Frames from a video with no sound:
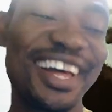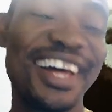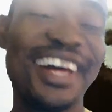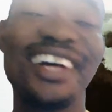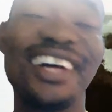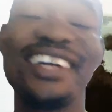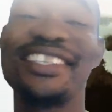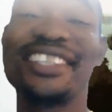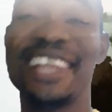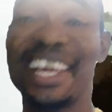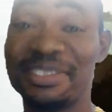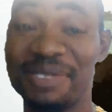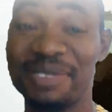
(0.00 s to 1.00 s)
So that's by
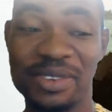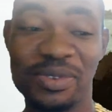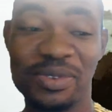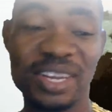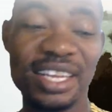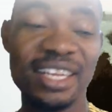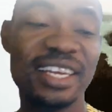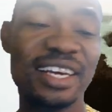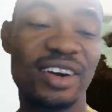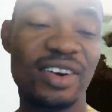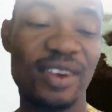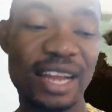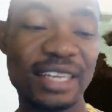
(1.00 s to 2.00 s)
the way. Alright.
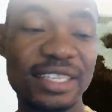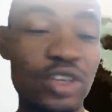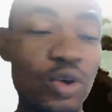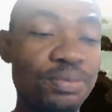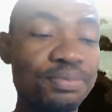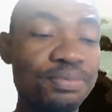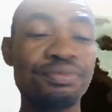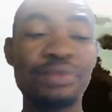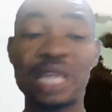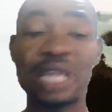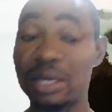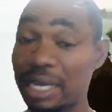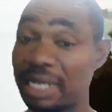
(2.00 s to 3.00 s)
So another
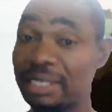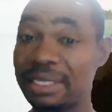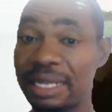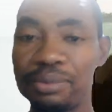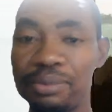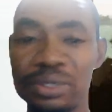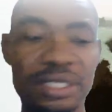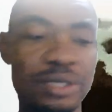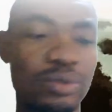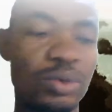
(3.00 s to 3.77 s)
example is what?